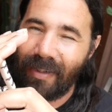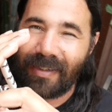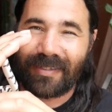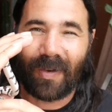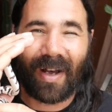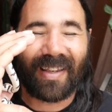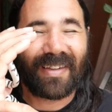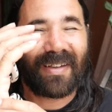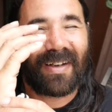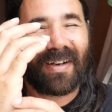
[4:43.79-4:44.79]
So I
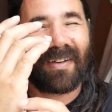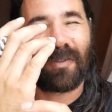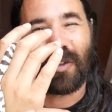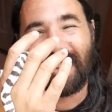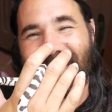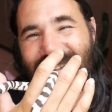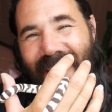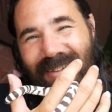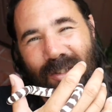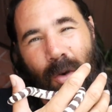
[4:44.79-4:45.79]
love when
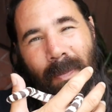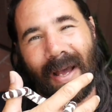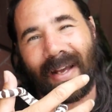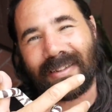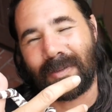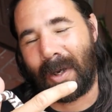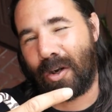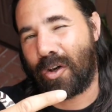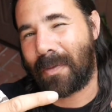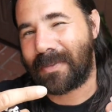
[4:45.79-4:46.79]
snakes go back to my
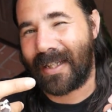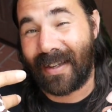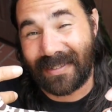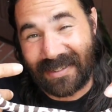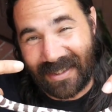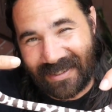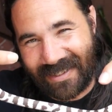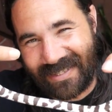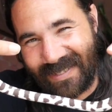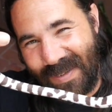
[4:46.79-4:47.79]
hometown, such
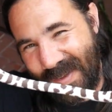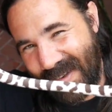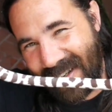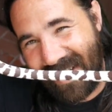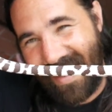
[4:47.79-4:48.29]
as New York